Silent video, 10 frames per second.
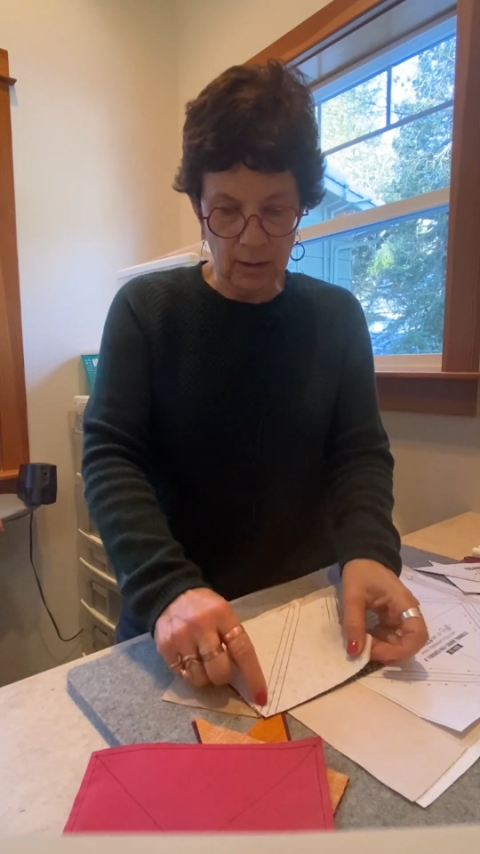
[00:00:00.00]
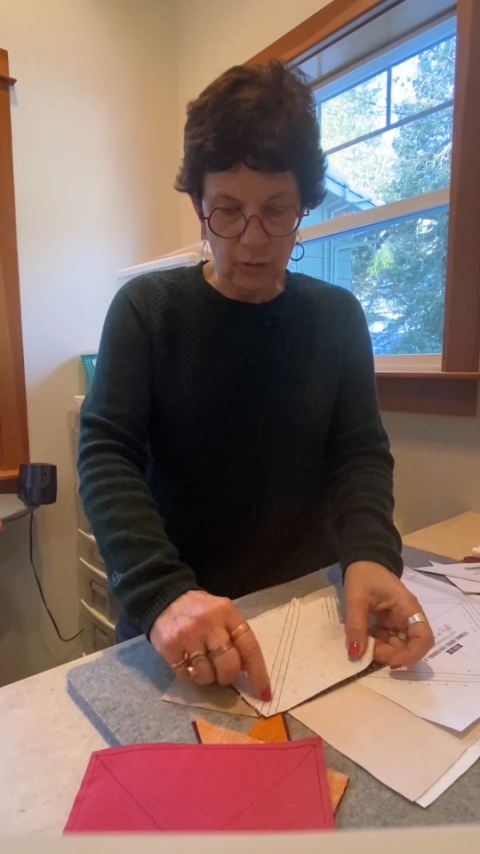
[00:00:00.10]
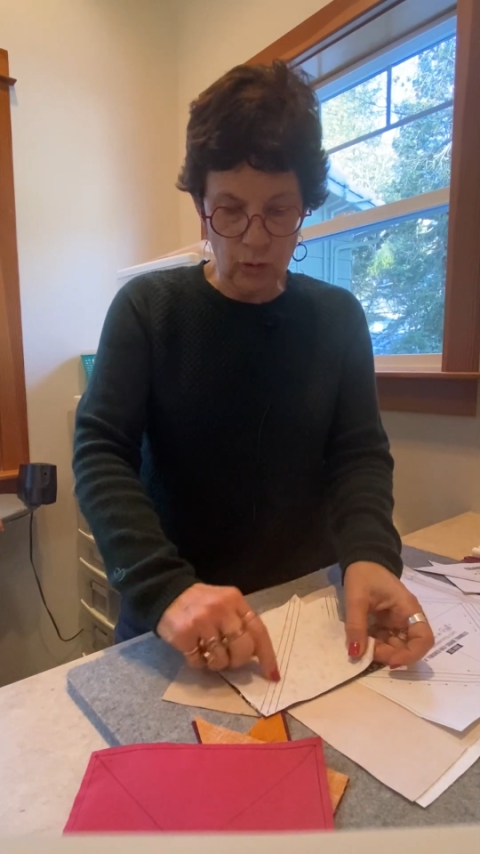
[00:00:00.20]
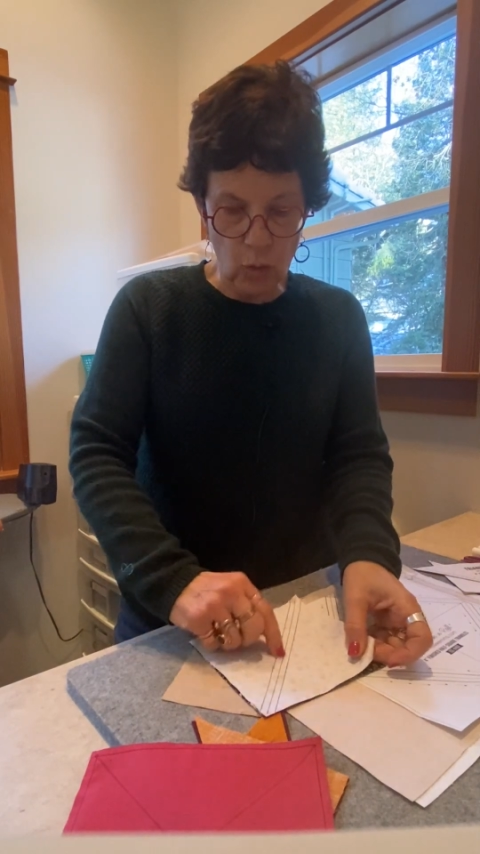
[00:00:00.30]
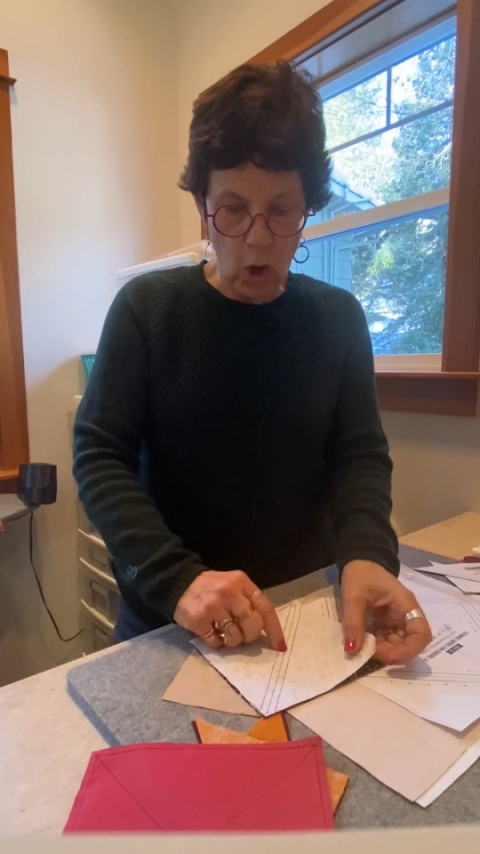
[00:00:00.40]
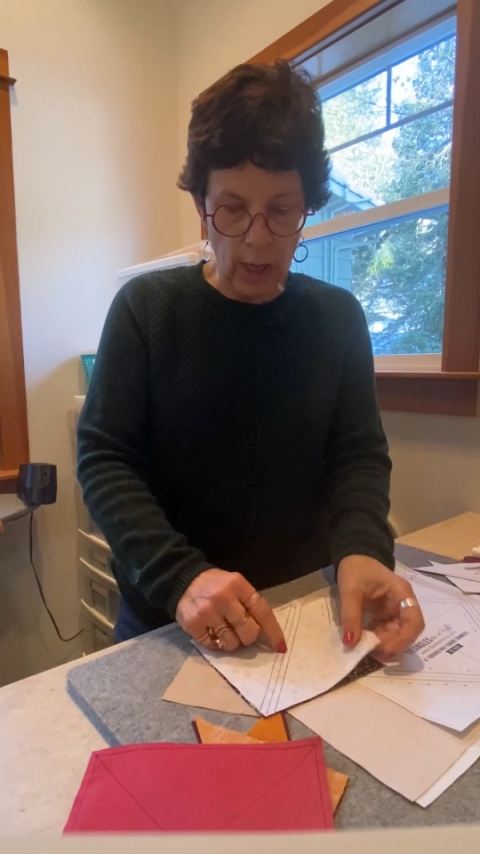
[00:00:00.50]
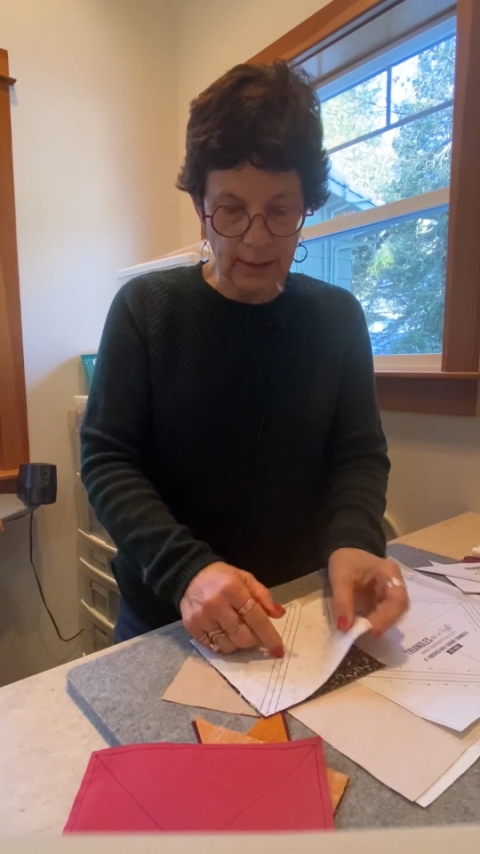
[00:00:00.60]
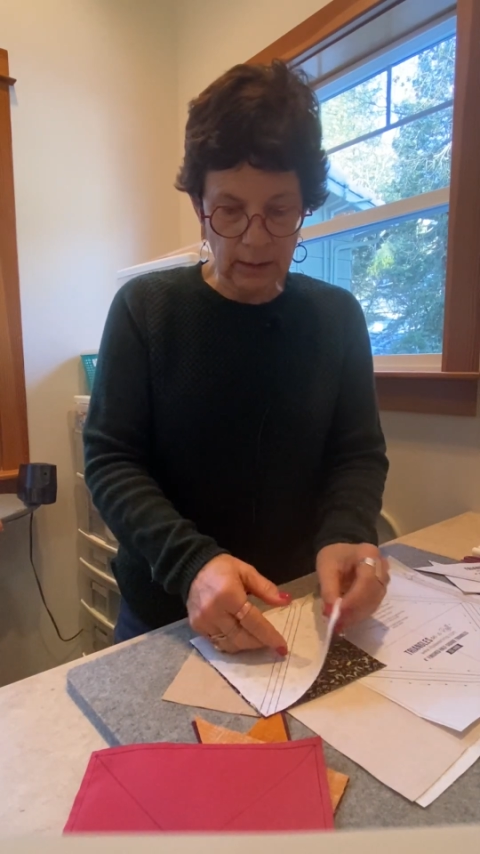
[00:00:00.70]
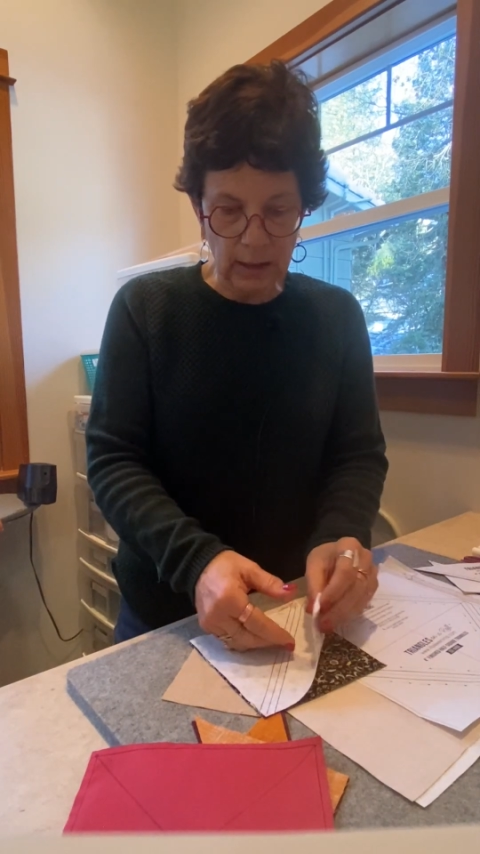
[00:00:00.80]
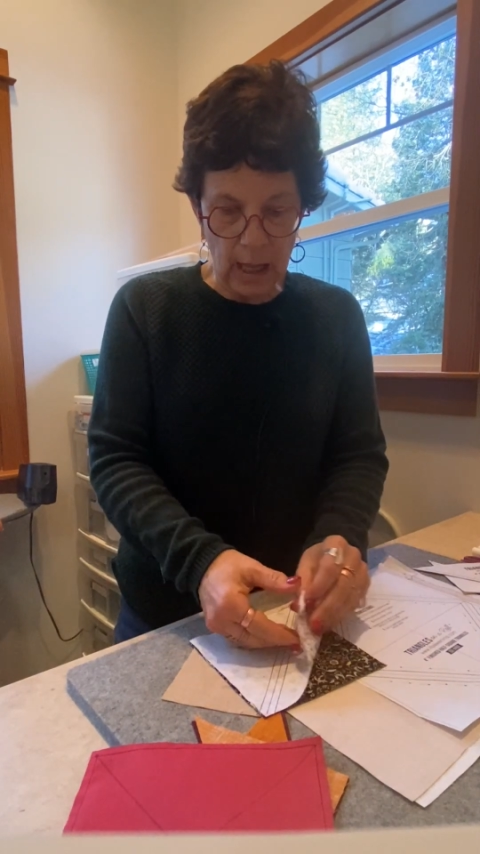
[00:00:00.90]
drawn
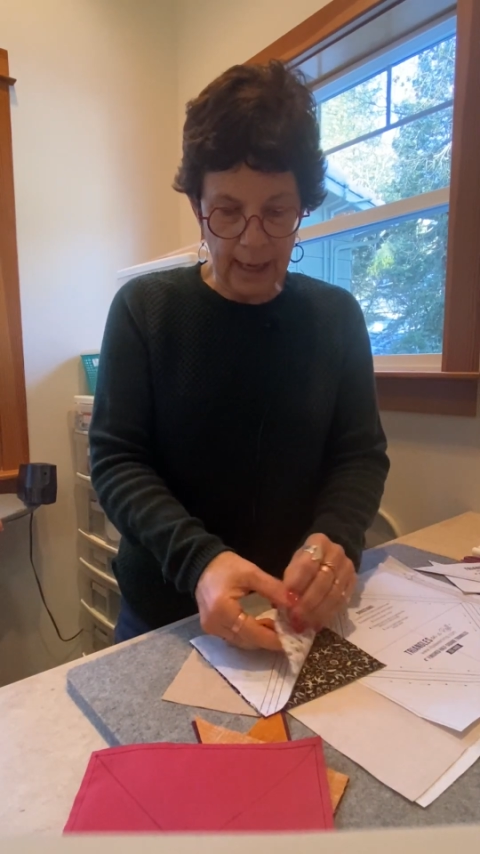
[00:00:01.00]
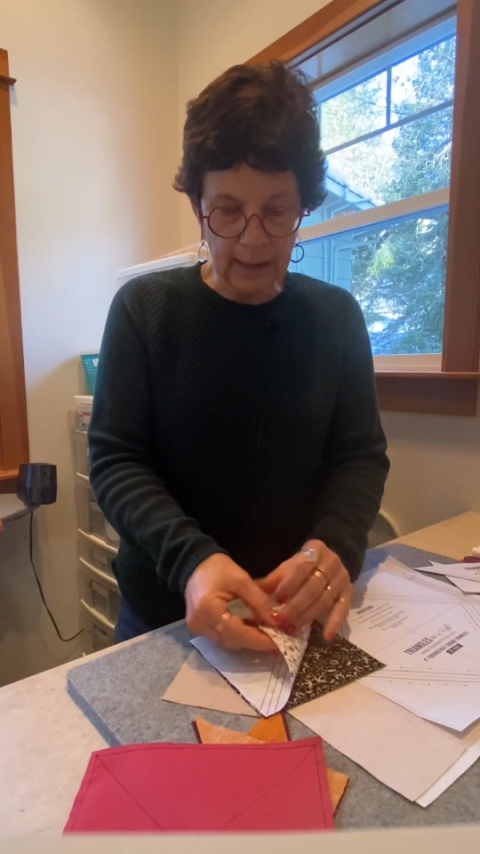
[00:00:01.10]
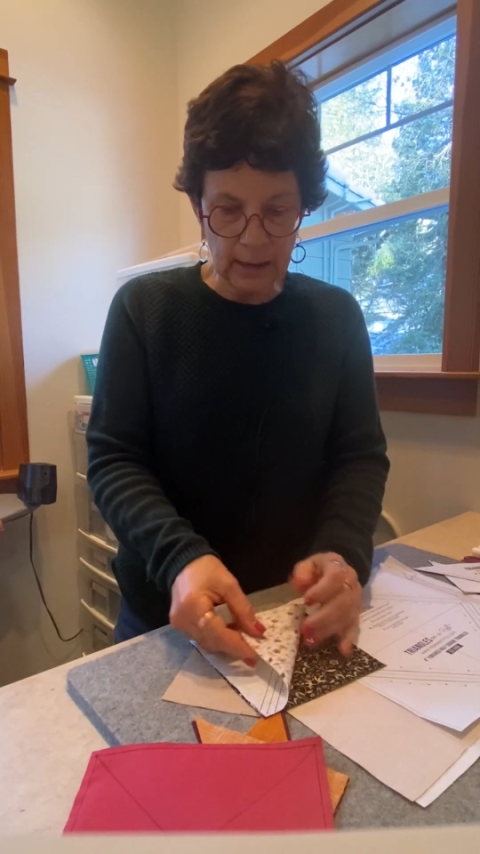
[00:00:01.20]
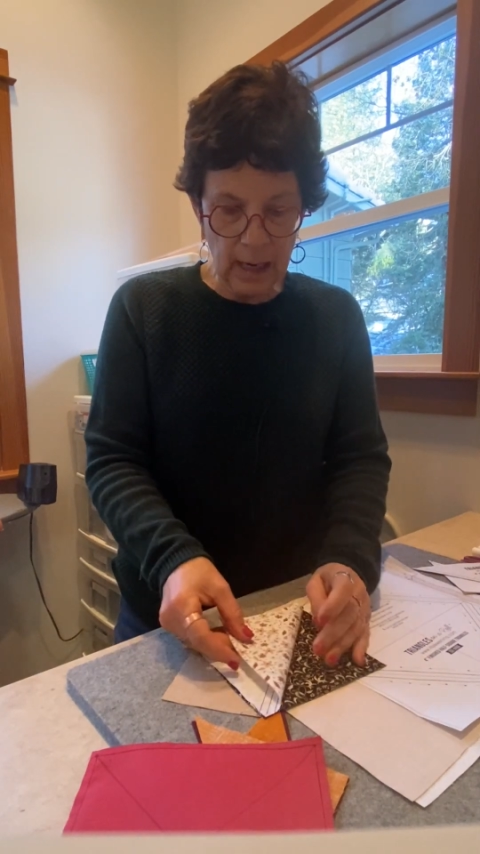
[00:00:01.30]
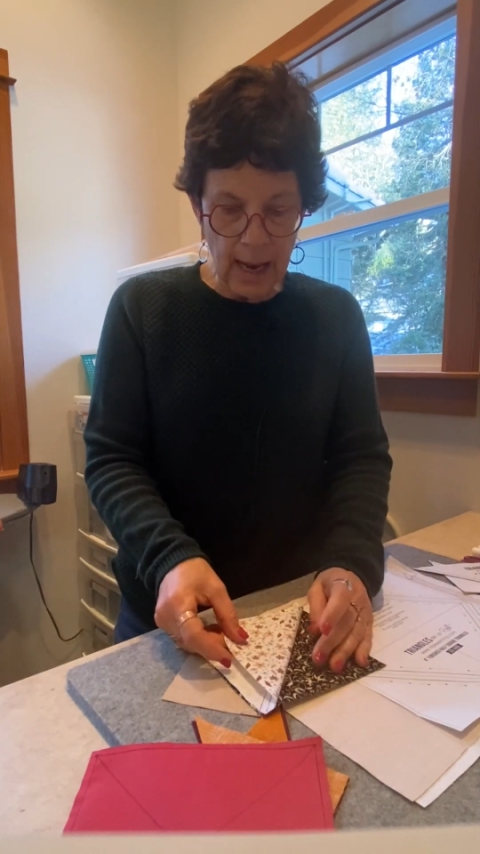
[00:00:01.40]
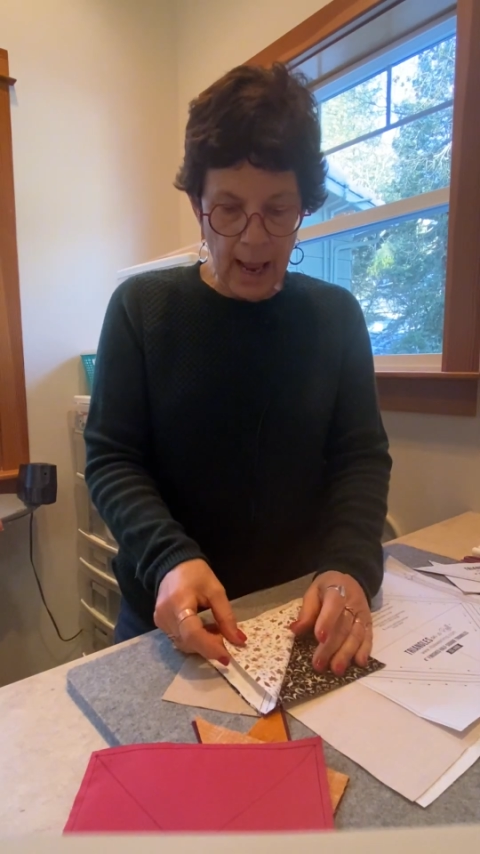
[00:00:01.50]
line,